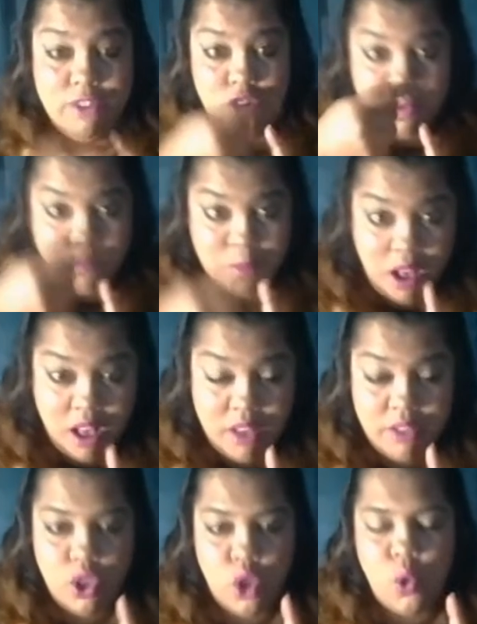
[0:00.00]
but we
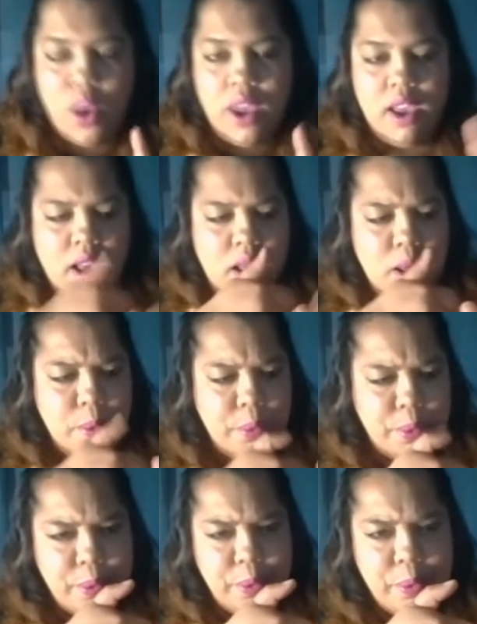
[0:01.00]
also bless
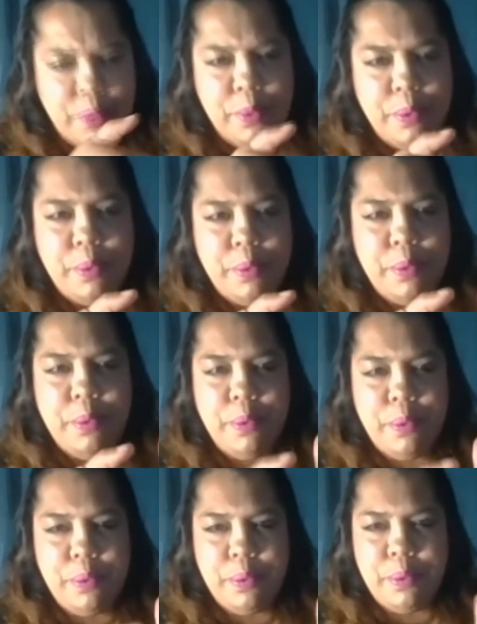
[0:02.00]
them and
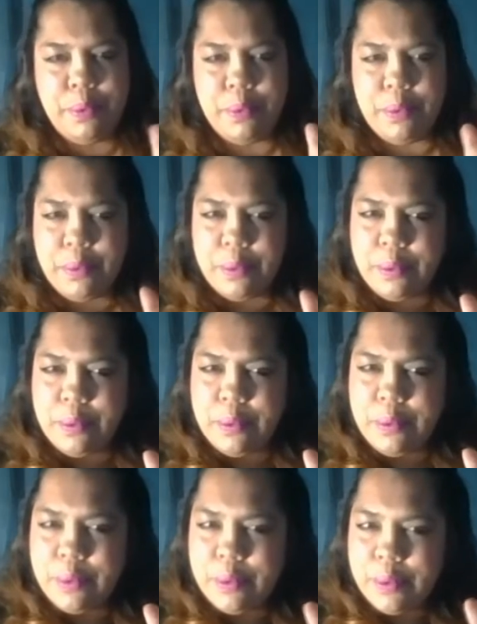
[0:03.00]
recognize the
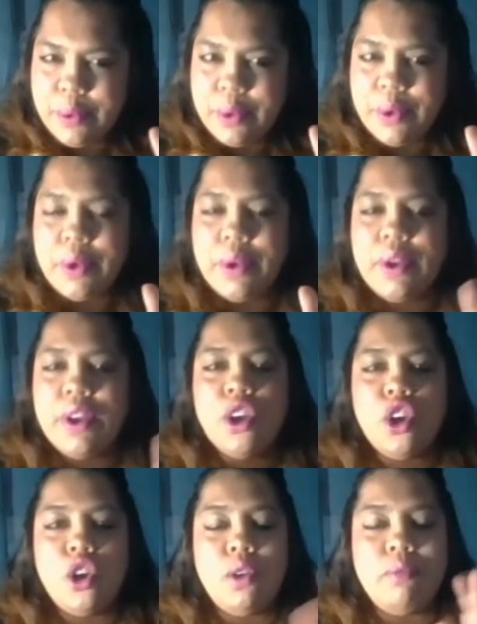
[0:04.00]
light, the
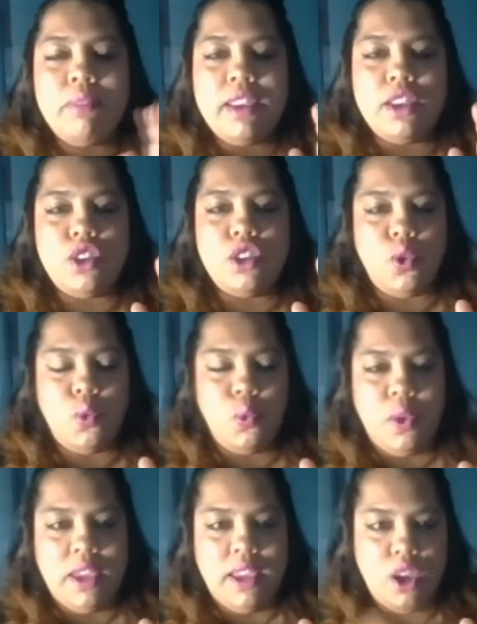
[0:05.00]
love, and the
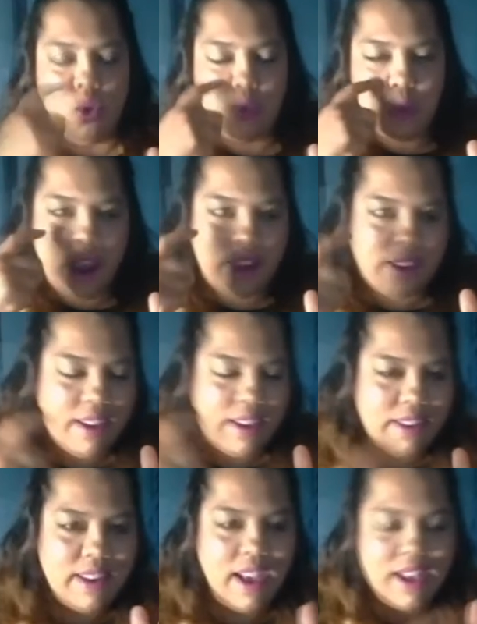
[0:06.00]
life-affirming
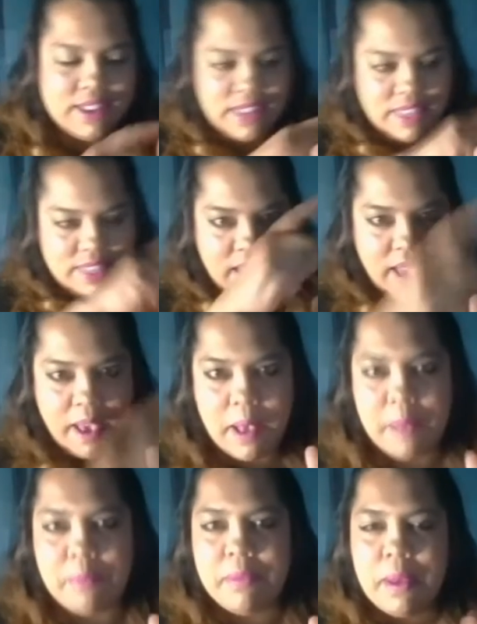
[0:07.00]
nature of Spirit
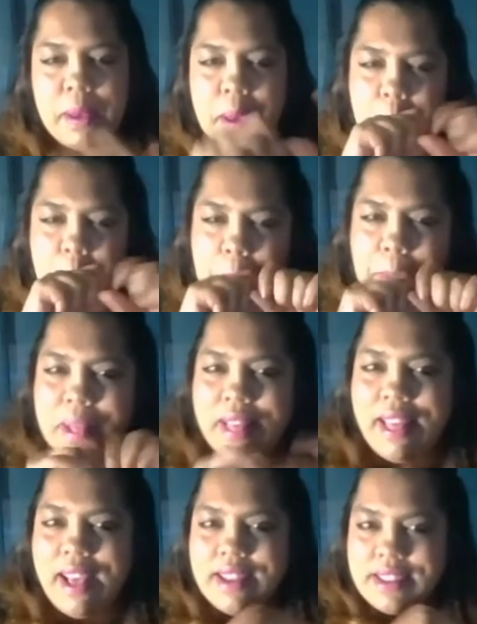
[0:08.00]
as it
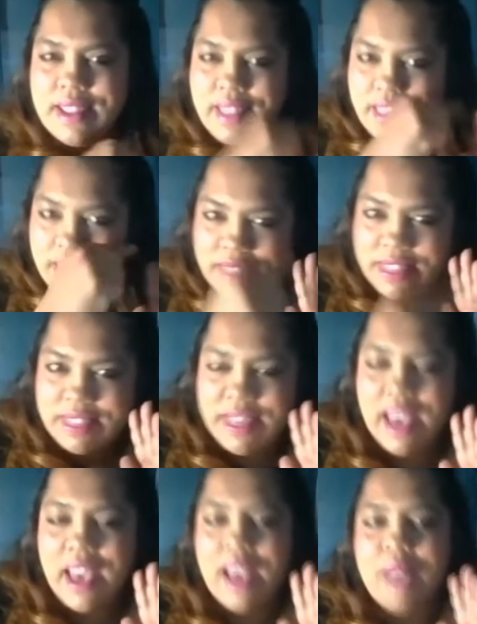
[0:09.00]
shows
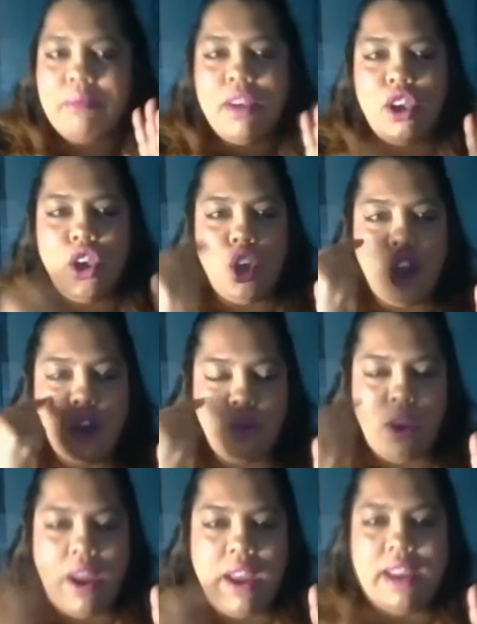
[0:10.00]
itself
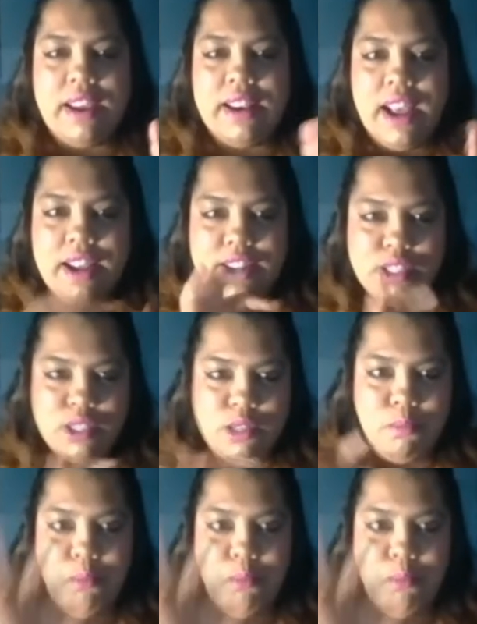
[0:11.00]
in each path,